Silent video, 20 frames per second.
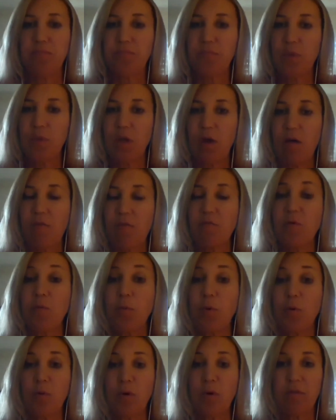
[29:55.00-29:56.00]

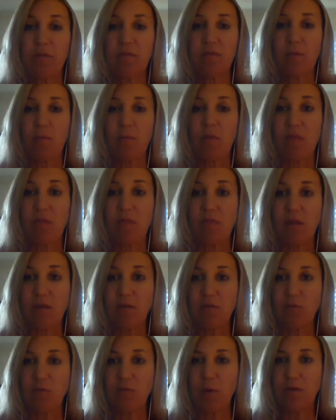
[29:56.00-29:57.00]
comfortable with some of the
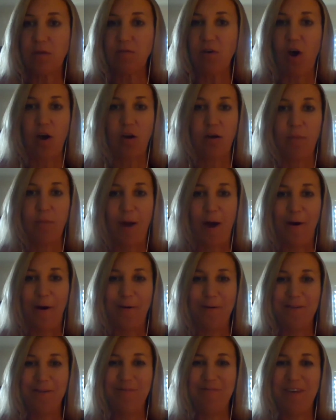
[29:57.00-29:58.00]
things we talk
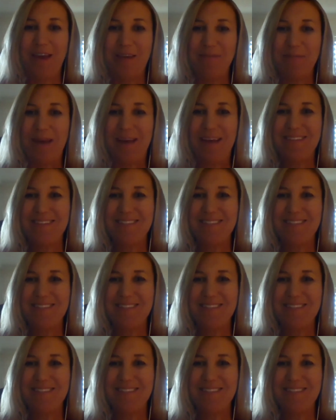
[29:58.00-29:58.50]
about in vet med.